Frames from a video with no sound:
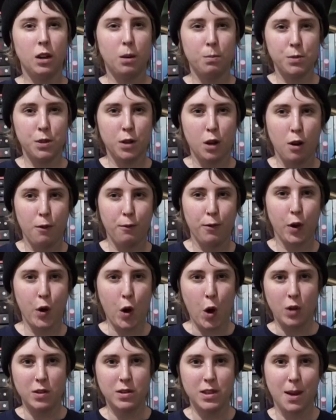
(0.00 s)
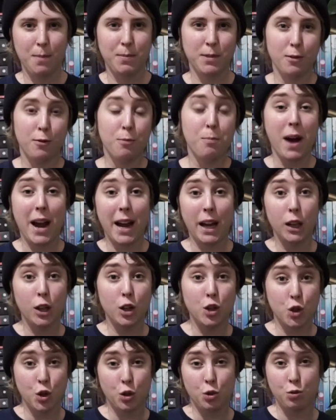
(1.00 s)
observe the concept of
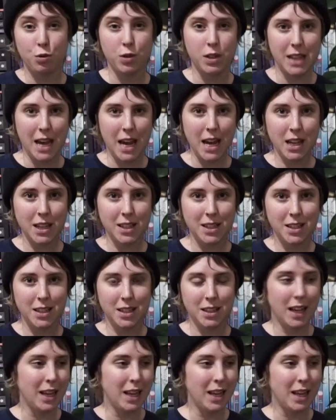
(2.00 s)
biological sex.